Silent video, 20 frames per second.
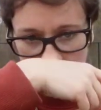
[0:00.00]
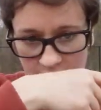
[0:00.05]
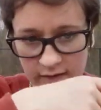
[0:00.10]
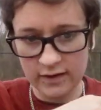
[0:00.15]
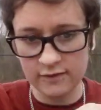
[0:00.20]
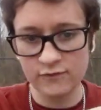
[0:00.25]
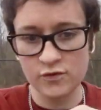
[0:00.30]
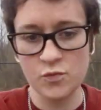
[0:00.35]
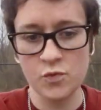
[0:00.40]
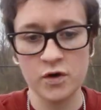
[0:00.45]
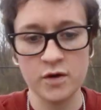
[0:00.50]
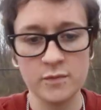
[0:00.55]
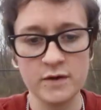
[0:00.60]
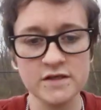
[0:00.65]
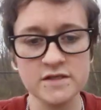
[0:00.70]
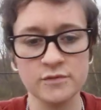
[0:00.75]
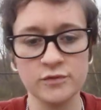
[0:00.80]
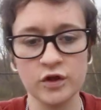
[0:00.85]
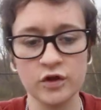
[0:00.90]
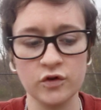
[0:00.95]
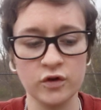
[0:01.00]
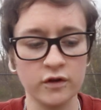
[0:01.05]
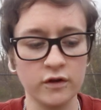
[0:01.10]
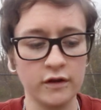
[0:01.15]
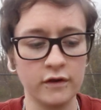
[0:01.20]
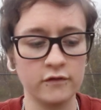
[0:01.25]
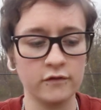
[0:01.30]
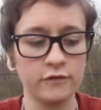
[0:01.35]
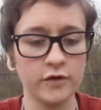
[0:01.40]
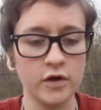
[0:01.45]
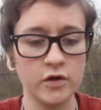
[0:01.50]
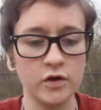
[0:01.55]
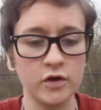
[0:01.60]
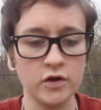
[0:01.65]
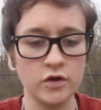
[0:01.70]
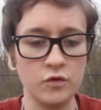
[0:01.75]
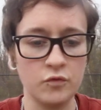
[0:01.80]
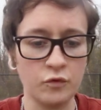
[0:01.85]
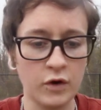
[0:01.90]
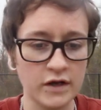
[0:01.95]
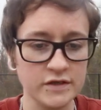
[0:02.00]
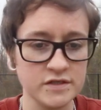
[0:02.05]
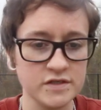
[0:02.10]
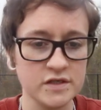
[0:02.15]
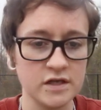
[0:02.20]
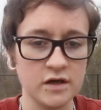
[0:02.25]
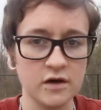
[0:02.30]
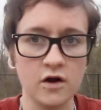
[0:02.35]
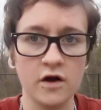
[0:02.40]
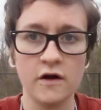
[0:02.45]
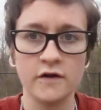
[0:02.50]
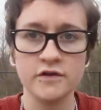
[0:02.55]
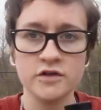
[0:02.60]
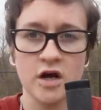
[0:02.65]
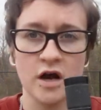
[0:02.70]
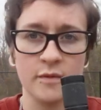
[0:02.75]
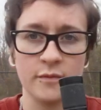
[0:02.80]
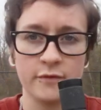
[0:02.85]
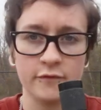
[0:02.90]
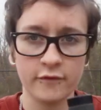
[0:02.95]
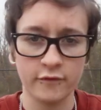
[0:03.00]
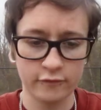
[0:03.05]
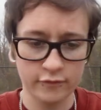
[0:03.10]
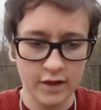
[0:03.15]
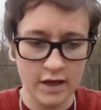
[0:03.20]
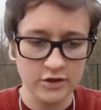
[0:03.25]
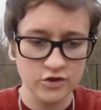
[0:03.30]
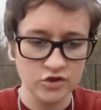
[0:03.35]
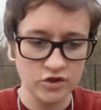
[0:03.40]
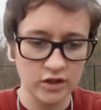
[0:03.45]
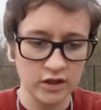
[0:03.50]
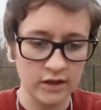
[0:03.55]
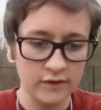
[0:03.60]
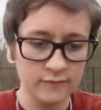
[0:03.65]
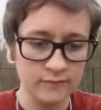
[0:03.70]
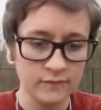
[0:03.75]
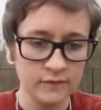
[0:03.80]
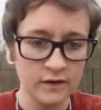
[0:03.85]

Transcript: like if you want to make something look like it's floating, you rest it on top of a flashlight